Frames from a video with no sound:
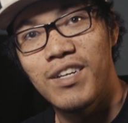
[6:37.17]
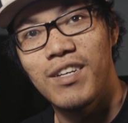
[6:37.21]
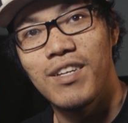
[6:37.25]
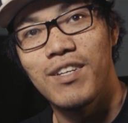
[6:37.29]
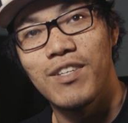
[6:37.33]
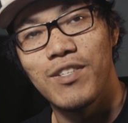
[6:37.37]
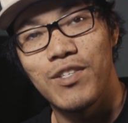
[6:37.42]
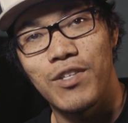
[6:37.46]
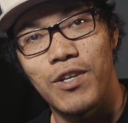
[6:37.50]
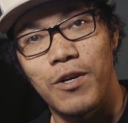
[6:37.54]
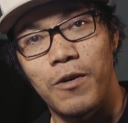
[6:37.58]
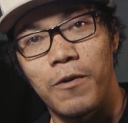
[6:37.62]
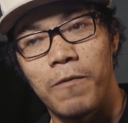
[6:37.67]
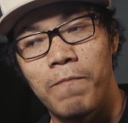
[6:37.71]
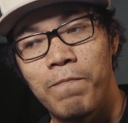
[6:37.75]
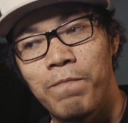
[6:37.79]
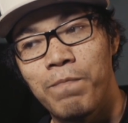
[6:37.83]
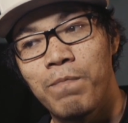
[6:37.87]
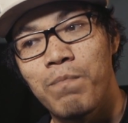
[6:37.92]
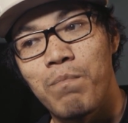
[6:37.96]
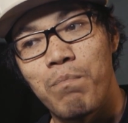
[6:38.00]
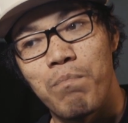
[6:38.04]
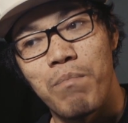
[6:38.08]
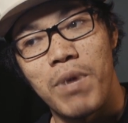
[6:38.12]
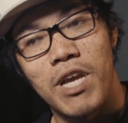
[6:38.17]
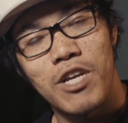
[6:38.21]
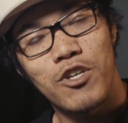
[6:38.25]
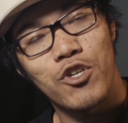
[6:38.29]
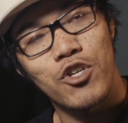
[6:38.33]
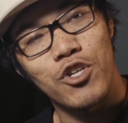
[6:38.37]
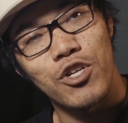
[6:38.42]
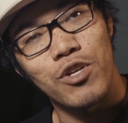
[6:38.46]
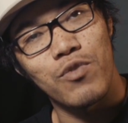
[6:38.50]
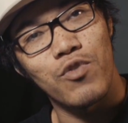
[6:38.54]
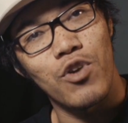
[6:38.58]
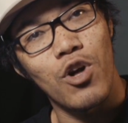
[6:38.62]
So make
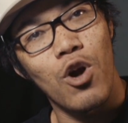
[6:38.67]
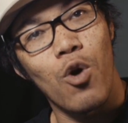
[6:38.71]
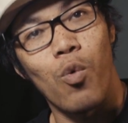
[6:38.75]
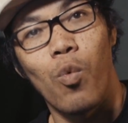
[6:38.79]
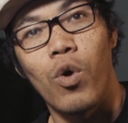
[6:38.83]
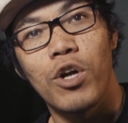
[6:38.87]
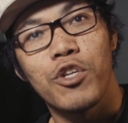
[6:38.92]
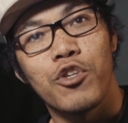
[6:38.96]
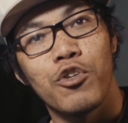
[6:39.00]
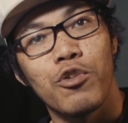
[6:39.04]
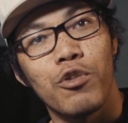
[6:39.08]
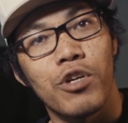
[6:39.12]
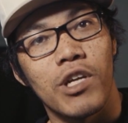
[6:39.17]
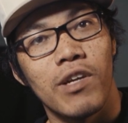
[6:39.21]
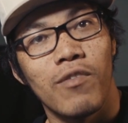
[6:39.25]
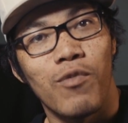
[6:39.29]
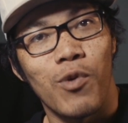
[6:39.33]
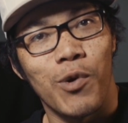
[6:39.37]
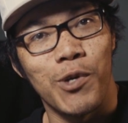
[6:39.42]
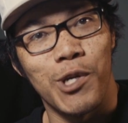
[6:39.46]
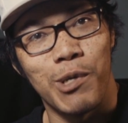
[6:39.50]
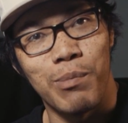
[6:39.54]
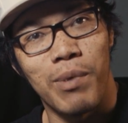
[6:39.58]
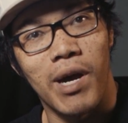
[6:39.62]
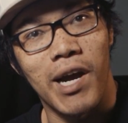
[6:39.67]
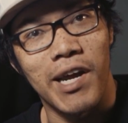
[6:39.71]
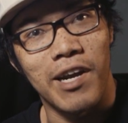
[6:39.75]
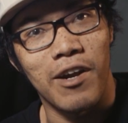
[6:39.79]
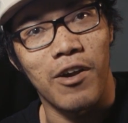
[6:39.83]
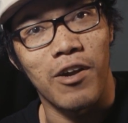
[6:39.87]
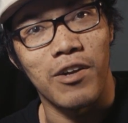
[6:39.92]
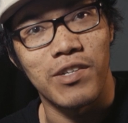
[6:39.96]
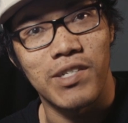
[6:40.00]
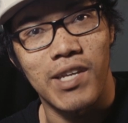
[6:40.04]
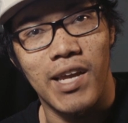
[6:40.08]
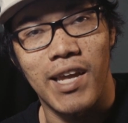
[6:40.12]
sure you know what you're looking for when you buy an
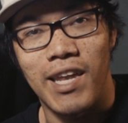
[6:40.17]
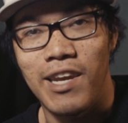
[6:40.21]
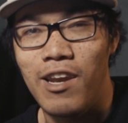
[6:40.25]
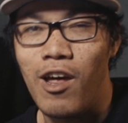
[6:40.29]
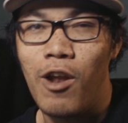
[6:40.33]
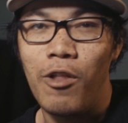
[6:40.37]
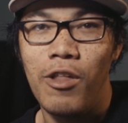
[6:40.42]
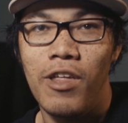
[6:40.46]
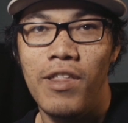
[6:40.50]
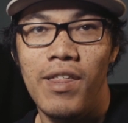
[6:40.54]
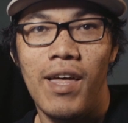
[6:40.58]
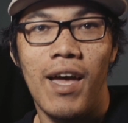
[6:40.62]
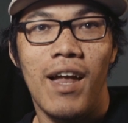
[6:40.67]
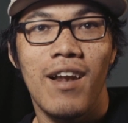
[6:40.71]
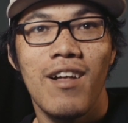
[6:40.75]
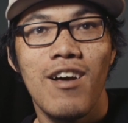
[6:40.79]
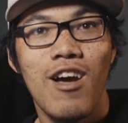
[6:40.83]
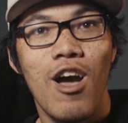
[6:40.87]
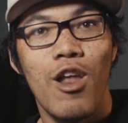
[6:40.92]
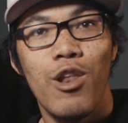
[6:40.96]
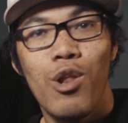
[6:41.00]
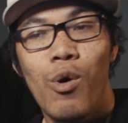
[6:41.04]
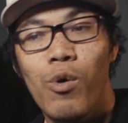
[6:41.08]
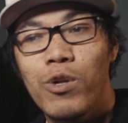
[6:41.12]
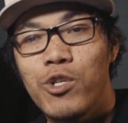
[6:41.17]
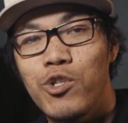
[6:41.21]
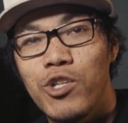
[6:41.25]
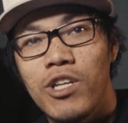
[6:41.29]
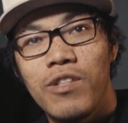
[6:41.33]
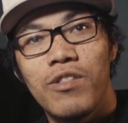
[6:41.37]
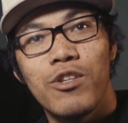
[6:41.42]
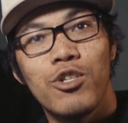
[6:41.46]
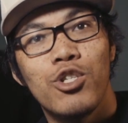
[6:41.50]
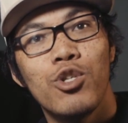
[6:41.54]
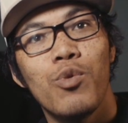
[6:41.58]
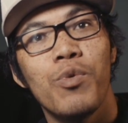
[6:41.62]
RX-8. And not only that, know what you
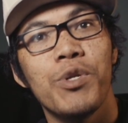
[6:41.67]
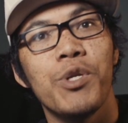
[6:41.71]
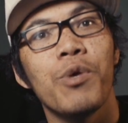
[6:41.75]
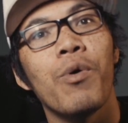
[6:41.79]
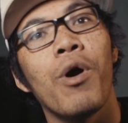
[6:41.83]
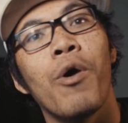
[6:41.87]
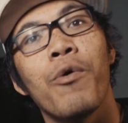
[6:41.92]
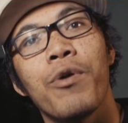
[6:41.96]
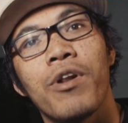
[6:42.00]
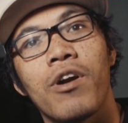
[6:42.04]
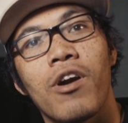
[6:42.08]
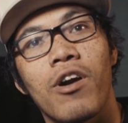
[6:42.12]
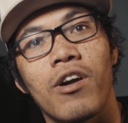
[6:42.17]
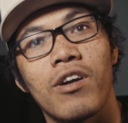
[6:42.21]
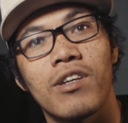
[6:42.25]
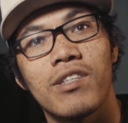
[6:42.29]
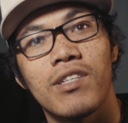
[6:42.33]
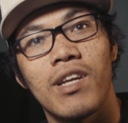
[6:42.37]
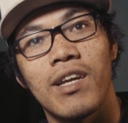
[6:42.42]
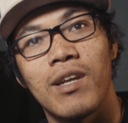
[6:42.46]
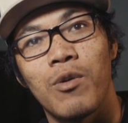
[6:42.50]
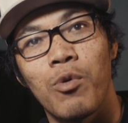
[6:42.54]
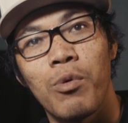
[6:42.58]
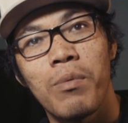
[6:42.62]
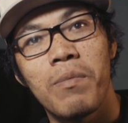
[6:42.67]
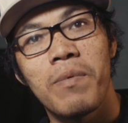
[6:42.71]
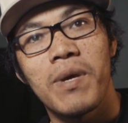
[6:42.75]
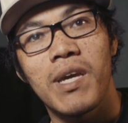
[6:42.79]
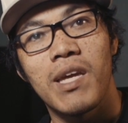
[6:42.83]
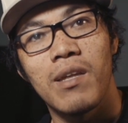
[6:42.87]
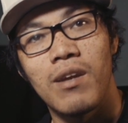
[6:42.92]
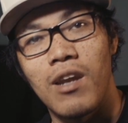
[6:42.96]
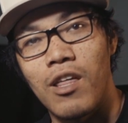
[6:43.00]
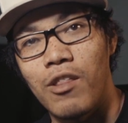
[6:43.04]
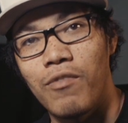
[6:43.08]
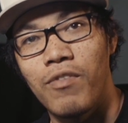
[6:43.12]
need to do when you own an RX-8. And we'll be
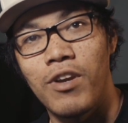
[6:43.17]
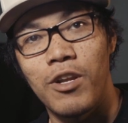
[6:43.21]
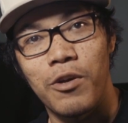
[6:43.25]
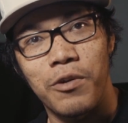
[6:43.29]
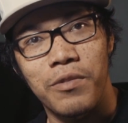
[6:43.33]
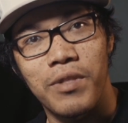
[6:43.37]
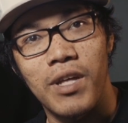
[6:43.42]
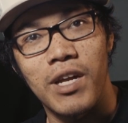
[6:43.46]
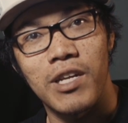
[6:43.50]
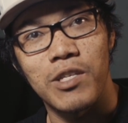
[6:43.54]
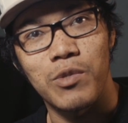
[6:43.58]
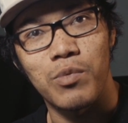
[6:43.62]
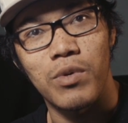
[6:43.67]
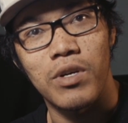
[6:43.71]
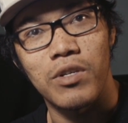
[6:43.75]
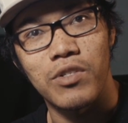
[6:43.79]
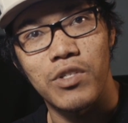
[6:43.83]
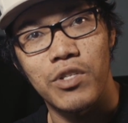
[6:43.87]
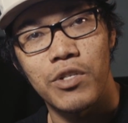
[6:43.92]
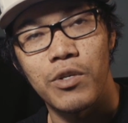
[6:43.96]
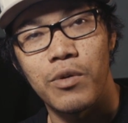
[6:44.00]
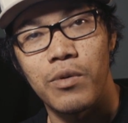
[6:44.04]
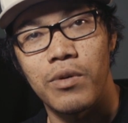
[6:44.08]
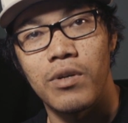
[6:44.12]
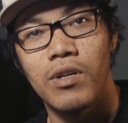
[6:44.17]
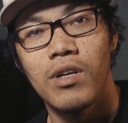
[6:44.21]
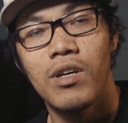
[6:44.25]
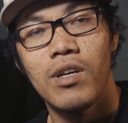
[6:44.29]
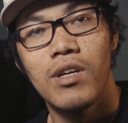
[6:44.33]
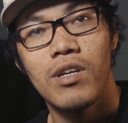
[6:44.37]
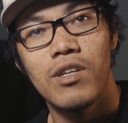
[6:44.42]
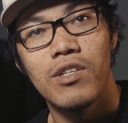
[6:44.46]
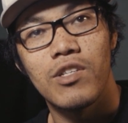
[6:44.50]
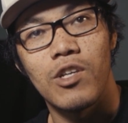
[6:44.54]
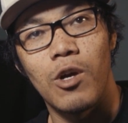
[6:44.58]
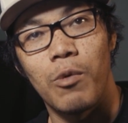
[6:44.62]
making another video on that as well soon.
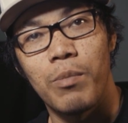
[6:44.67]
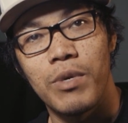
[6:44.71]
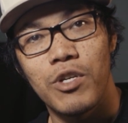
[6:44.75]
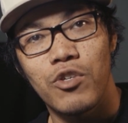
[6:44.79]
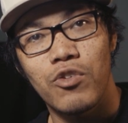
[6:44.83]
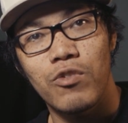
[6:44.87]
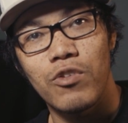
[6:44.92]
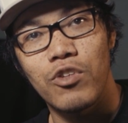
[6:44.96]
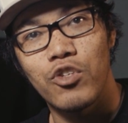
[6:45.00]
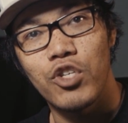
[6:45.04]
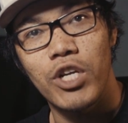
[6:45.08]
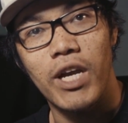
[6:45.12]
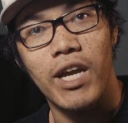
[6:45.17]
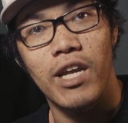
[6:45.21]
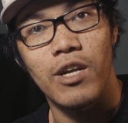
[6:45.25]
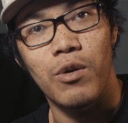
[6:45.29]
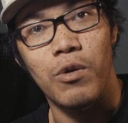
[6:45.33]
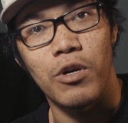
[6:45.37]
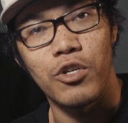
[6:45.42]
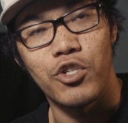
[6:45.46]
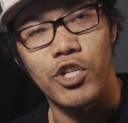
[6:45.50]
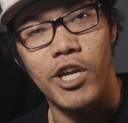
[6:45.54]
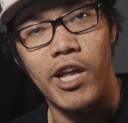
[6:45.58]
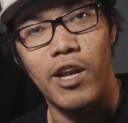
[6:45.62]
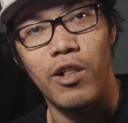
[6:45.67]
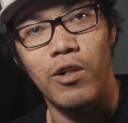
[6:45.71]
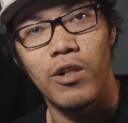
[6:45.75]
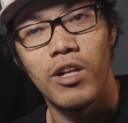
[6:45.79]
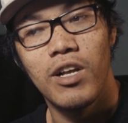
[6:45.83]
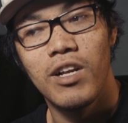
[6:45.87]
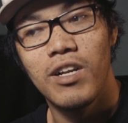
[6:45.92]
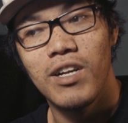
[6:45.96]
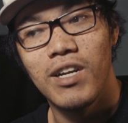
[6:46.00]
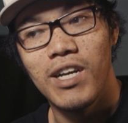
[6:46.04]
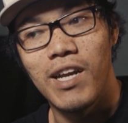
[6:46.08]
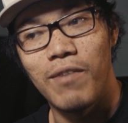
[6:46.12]
So be sure to check into our channel.
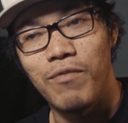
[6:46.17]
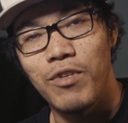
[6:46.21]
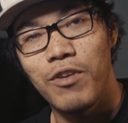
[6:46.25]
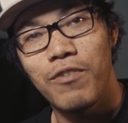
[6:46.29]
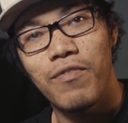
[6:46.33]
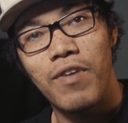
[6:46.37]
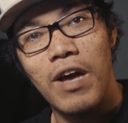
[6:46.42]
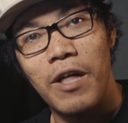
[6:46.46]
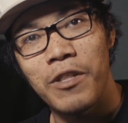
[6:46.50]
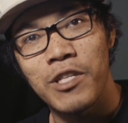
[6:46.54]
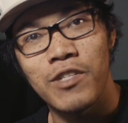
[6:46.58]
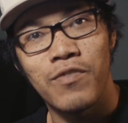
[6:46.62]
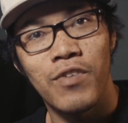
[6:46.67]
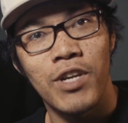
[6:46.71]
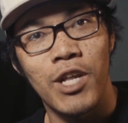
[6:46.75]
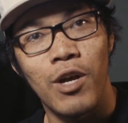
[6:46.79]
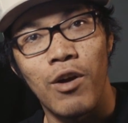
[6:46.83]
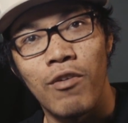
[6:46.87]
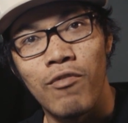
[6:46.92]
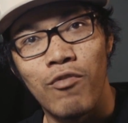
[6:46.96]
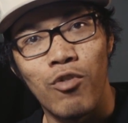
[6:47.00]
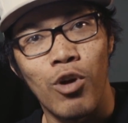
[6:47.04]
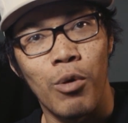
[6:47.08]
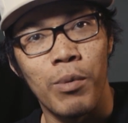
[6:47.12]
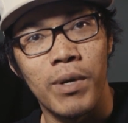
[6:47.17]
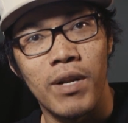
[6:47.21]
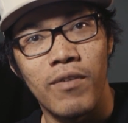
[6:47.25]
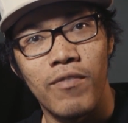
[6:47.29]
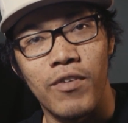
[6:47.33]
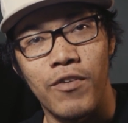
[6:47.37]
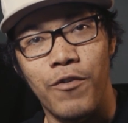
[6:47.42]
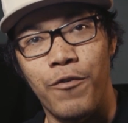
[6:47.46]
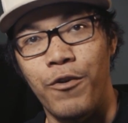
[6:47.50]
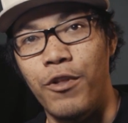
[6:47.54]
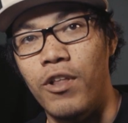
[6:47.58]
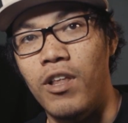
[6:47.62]
If you found this video informative
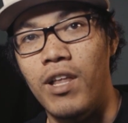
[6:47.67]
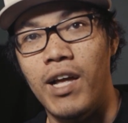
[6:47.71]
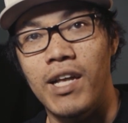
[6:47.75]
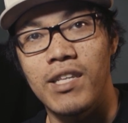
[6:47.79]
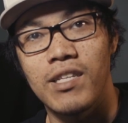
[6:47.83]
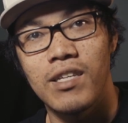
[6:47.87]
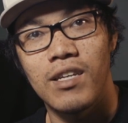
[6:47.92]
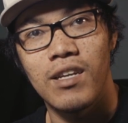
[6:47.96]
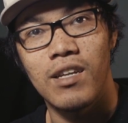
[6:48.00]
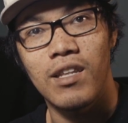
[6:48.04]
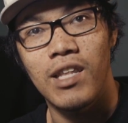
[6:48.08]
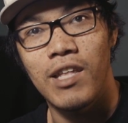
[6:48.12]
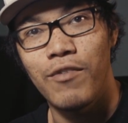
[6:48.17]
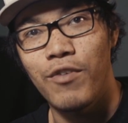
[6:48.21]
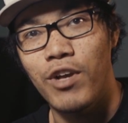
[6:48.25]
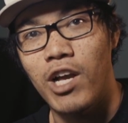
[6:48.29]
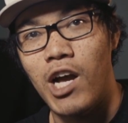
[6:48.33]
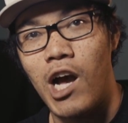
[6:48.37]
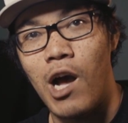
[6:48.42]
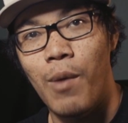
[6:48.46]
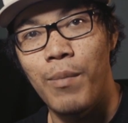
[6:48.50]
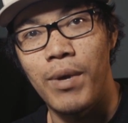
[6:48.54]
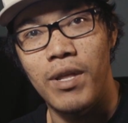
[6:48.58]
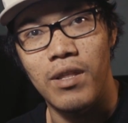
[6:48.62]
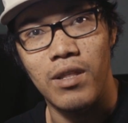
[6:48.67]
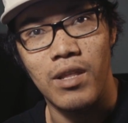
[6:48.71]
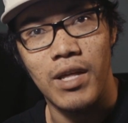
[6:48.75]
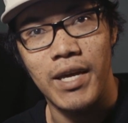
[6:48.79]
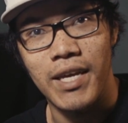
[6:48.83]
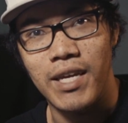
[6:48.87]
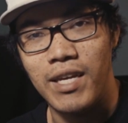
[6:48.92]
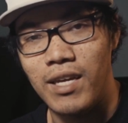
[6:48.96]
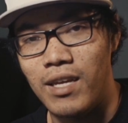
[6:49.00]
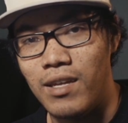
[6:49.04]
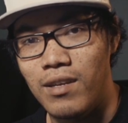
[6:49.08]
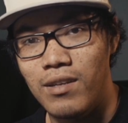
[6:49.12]
and you really liked it, leave a comment,
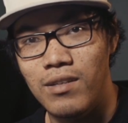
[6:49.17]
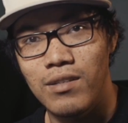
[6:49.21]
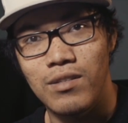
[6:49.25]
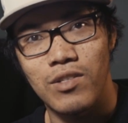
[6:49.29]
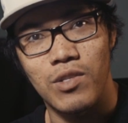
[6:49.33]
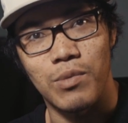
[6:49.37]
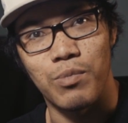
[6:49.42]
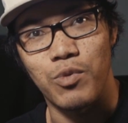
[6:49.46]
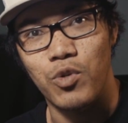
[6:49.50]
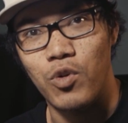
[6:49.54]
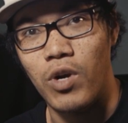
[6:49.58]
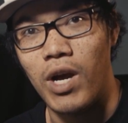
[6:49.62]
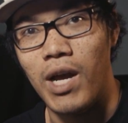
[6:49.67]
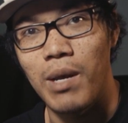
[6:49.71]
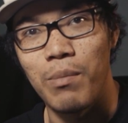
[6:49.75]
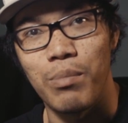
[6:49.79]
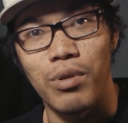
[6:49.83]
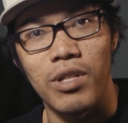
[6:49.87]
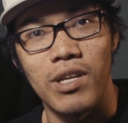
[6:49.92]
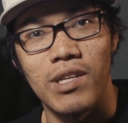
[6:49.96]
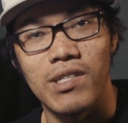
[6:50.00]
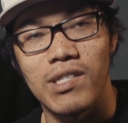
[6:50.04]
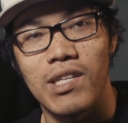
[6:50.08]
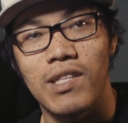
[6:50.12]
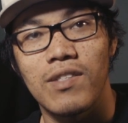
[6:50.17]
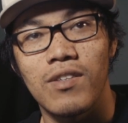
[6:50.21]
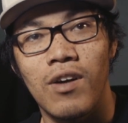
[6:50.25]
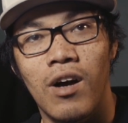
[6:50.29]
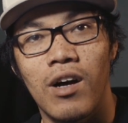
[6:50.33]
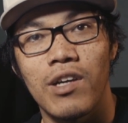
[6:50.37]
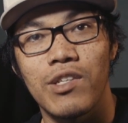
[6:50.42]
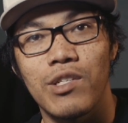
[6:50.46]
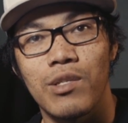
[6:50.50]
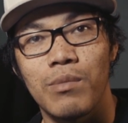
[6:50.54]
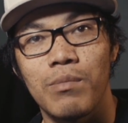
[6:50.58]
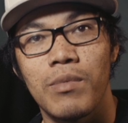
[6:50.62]
like it, subscribe, please. That's
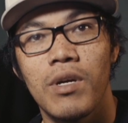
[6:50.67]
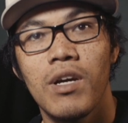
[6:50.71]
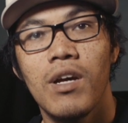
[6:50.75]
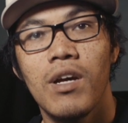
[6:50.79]
awesome.